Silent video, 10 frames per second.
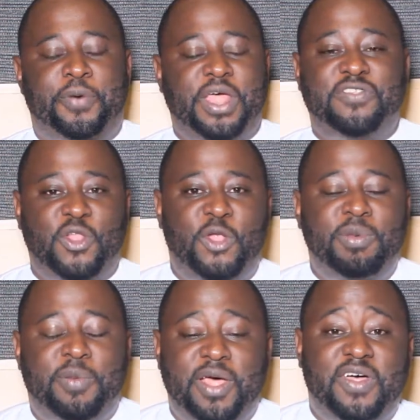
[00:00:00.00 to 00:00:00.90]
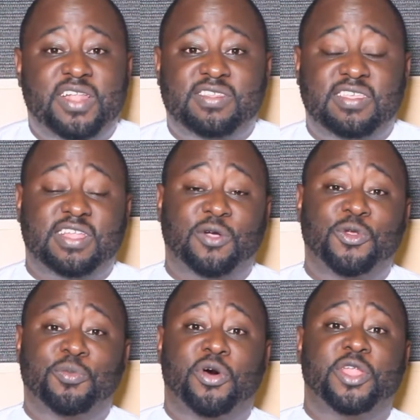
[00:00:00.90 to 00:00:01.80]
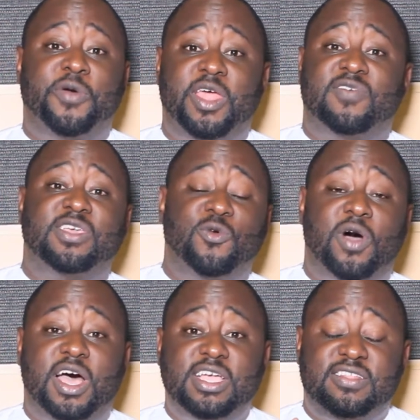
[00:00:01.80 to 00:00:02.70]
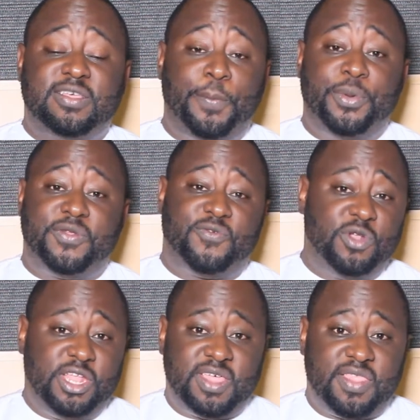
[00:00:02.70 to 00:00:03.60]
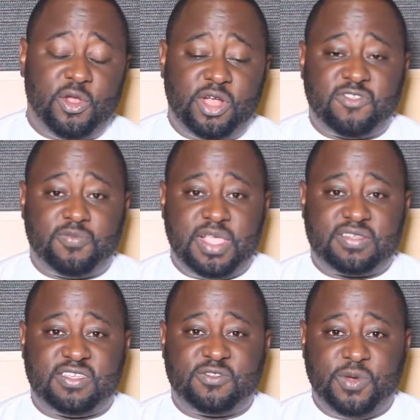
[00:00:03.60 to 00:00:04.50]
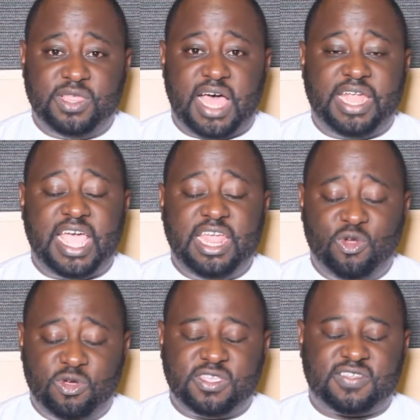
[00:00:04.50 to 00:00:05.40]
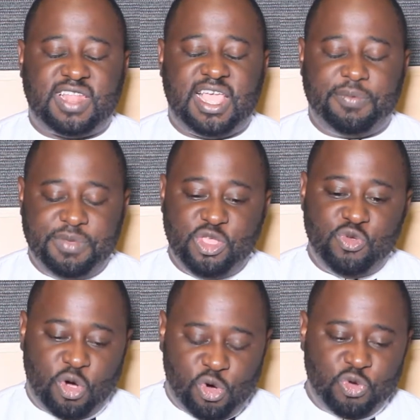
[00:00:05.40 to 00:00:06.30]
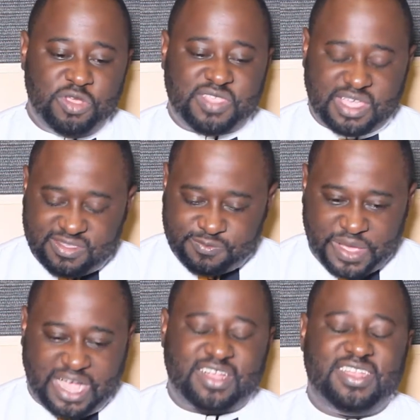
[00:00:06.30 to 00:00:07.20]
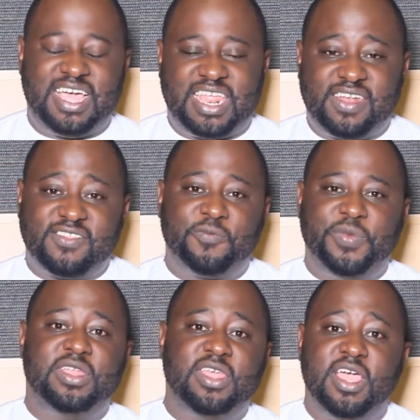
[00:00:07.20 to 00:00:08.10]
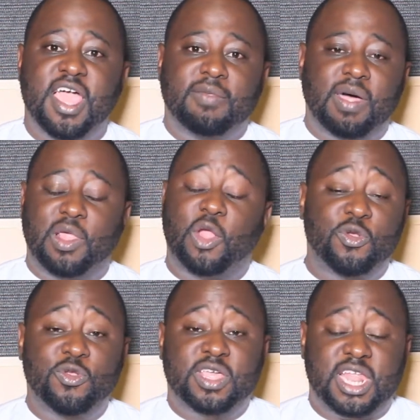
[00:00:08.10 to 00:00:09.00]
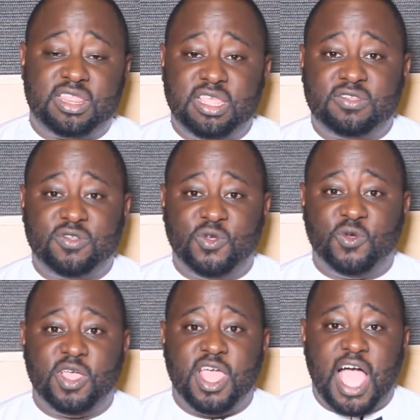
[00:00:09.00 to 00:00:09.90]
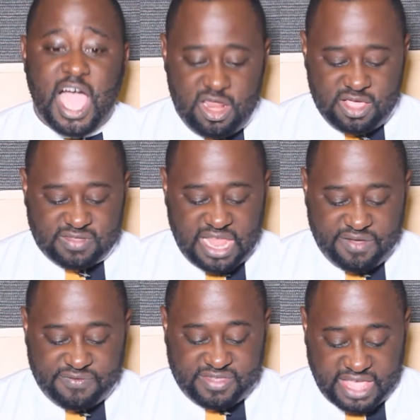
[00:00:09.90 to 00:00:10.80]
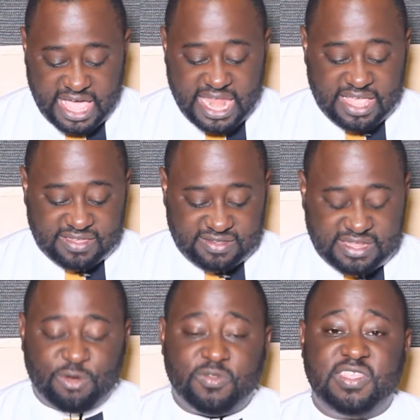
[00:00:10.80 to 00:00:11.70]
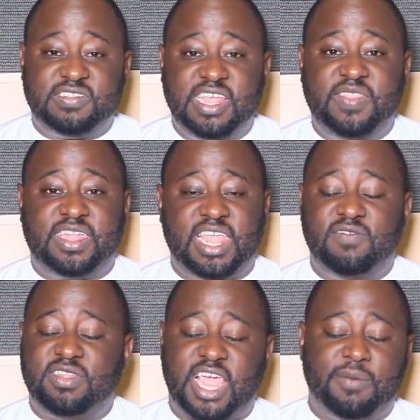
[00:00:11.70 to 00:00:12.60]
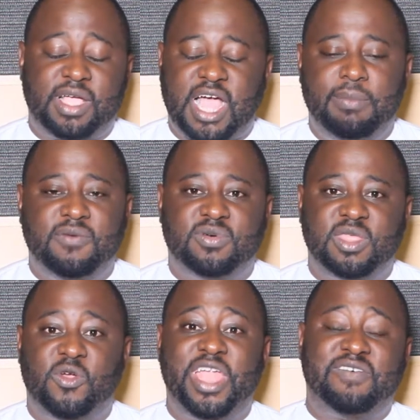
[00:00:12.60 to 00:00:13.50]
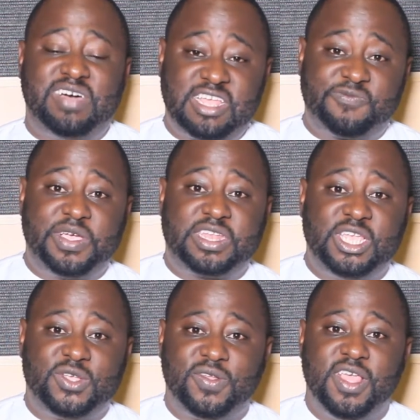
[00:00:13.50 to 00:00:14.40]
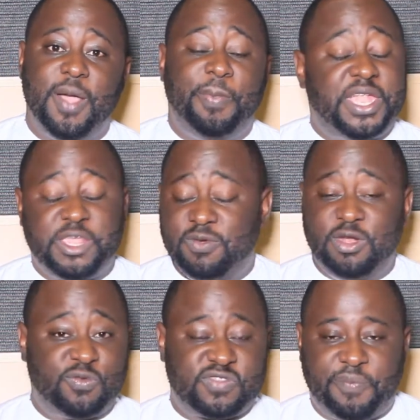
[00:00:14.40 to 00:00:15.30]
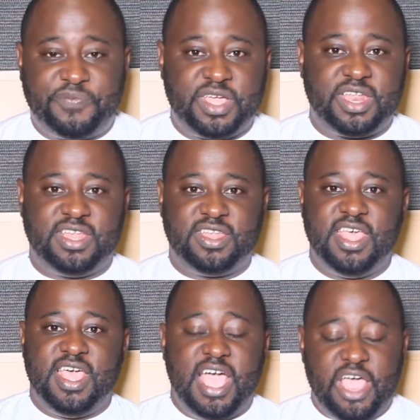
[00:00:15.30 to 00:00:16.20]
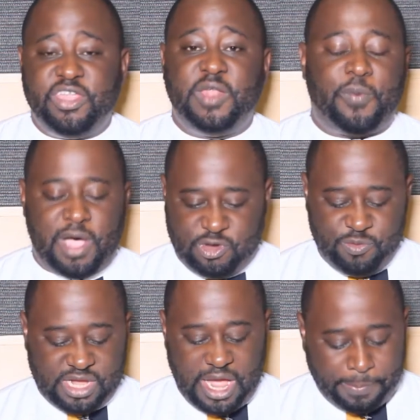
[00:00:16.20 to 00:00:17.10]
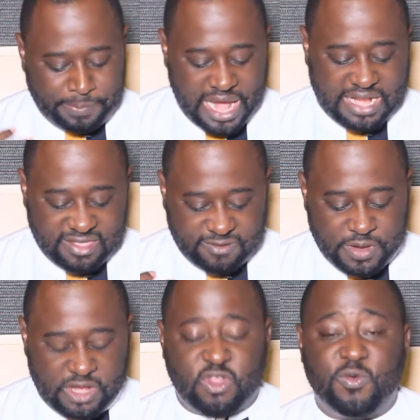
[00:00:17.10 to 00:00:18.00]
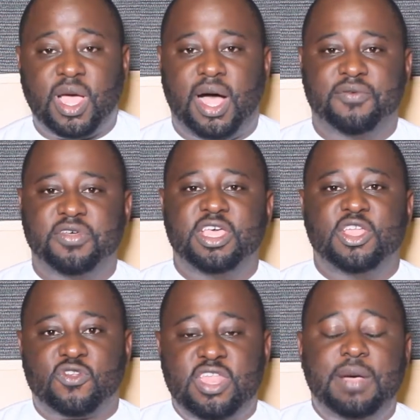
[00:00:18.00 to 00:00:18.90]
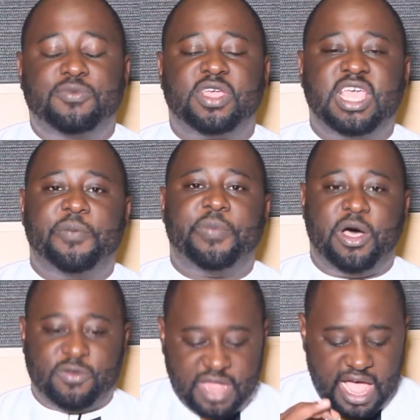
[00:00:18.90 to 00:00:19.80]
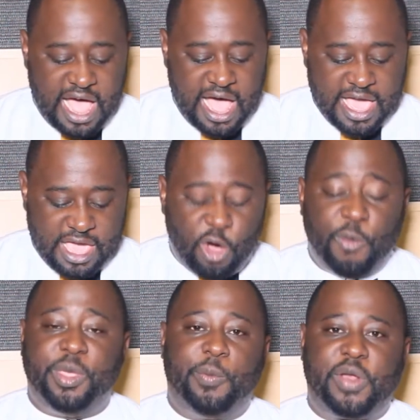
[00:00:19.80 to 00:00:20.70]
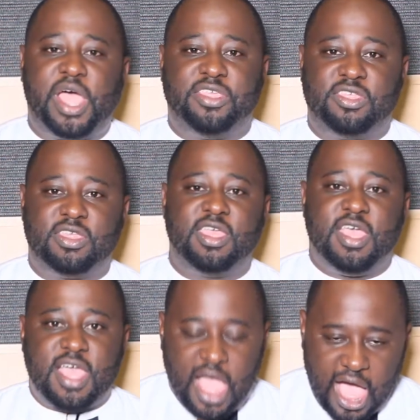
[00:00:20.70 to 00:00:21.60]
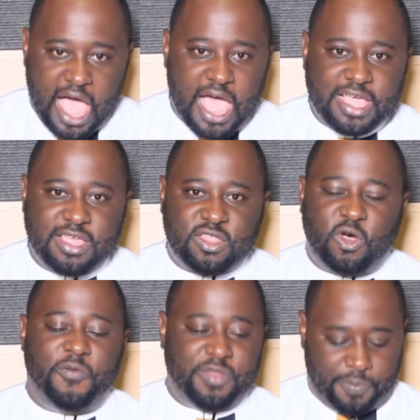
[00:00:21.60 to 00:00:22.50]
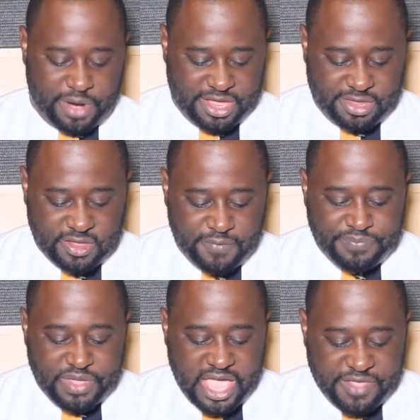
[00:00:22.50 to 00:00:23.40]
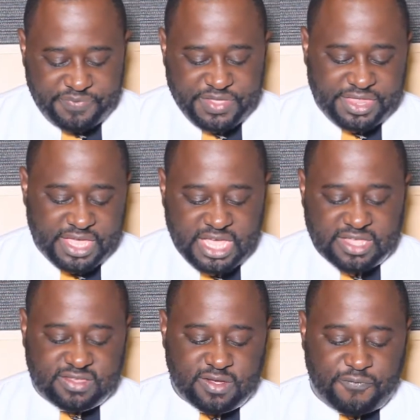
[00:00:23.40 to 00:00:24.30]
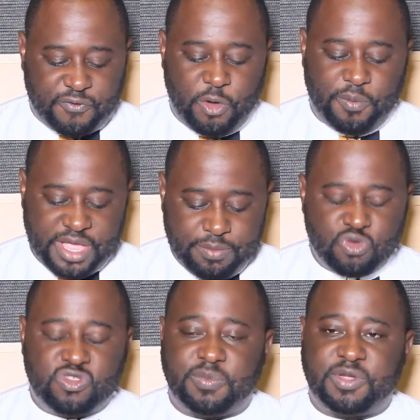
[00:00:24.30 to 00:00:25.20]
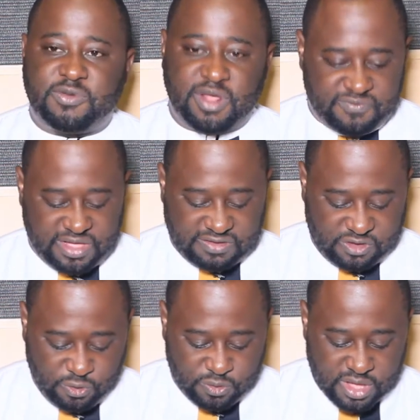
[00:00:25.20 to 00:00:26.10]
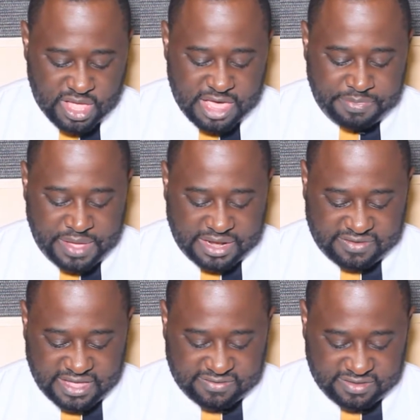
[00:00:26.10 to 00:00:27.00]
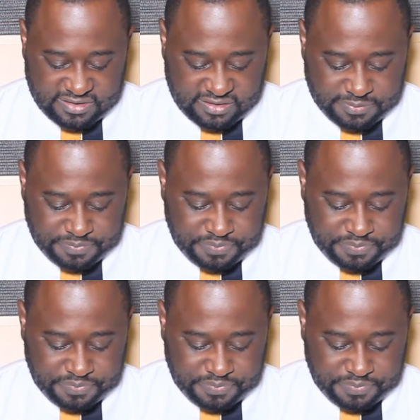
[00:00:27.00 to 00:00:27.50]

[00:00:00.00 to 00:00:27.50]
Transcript: Praise the Lord, my brother and sister. Good morning, wherever you are. It's a beautiful day that the Lord has blessed us with. And I know, just like me, you are always expecting and anticipating that the Lord will do great things to you. I always love saying, and I say to this day, that every time I come before the Lord, I have an expectation that He will do something great. It didn't power to become, but the expectation we have. Today, I'm talking about eye on the prize. Eyes on the prize. And this is from Hebrews chapter 12, verse 2, that says this